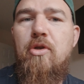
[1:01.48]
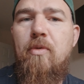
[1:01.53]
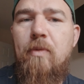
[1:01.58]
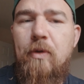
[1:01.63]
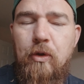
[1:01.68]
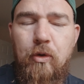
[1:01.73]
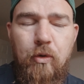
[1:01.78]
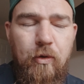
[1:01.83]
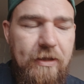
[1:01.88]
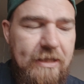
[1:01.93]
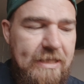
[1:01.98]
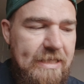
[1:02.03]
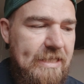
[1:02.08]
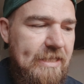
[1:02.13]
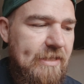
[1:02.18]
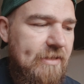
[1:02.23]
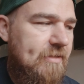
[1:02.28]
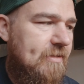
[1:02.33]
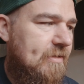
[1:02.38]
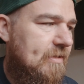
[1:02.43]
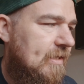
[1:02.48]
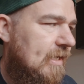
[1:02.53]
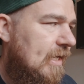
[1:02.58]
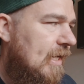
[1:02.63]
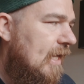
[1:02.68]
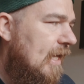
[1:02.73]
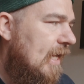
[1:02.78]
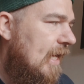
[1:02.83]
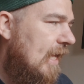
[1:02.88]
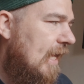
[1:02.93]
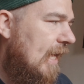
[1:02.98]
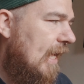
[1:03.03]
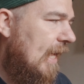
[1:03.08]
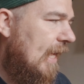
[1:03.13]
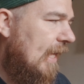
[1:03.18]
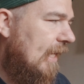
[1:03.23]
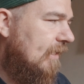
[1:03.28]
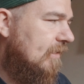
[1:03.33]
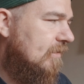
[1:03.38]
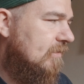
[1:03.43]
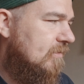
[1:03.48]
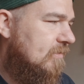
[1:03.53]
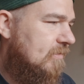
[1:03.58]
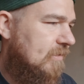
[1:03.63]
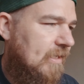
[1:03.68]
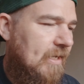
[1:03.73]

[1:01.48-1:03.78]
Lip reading: you and your needs, and